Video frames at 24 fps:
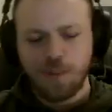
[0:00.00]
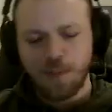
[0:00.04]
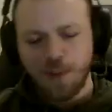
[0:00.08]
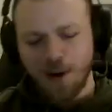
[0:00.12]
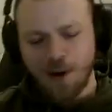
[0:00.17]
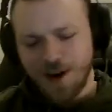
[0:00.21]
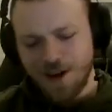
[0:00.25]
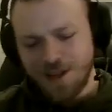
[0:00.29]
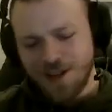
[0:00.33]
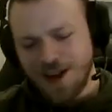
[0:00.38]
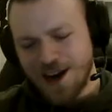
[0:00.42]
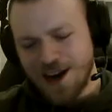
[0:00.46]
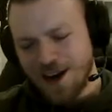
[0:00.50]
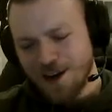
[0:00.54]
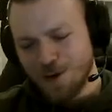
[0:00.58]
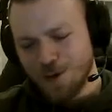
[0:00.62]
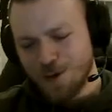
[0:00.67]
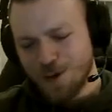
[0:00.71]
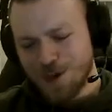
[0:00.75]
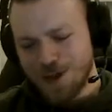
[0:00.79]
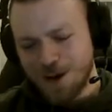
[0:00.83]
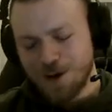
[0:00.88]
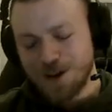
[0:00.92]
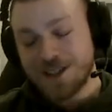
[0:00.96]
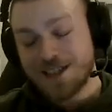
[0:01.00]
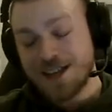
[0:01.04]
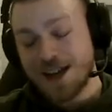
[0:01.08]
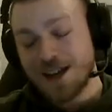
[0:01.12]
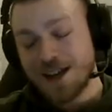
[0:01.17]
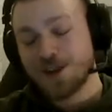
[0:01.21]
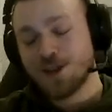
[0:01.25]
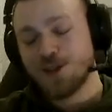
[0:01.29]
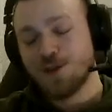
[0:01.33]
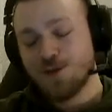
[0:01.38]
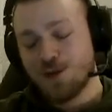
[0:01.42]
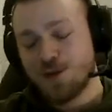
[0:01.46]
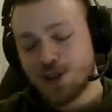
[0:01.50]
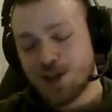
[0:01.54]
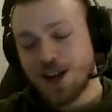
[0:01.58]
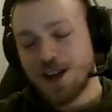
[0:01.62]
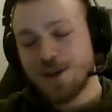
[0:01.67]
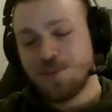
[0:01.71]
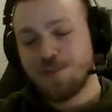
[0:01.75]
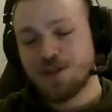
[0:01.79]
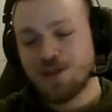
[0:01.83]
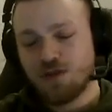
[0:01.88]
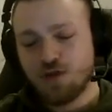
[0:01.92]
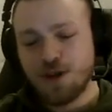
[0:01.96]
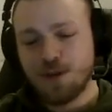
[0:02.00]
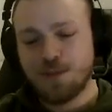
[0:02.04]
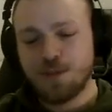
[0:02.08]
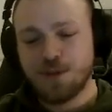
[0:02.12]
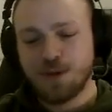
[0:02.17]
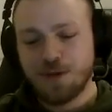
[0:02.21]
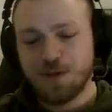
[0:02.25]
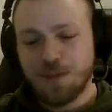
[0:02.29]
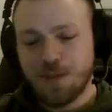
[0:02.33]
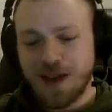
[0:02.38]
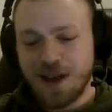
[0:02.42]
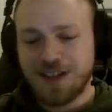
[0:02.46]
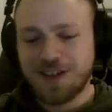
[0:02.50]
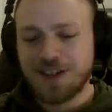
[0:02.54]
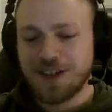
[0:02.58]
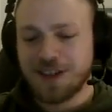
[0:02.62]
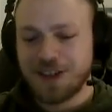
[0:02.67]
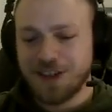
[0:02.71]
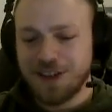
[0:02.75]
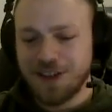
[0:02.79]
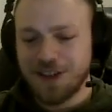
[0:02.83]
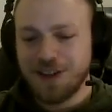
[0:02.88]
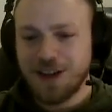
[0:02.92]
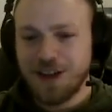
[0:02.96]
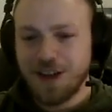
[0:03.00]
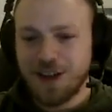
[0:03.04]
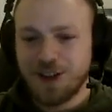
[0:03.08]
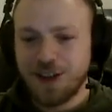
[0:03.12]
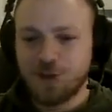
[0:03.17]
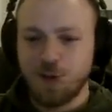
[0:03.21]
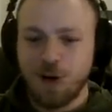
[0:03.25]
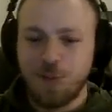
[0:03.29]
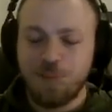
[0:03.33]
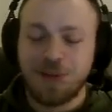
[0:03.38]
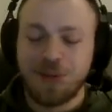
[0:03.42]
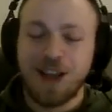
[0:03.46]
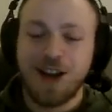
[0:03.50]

were part of the era where they were telling you shut up and dribble, basically, is what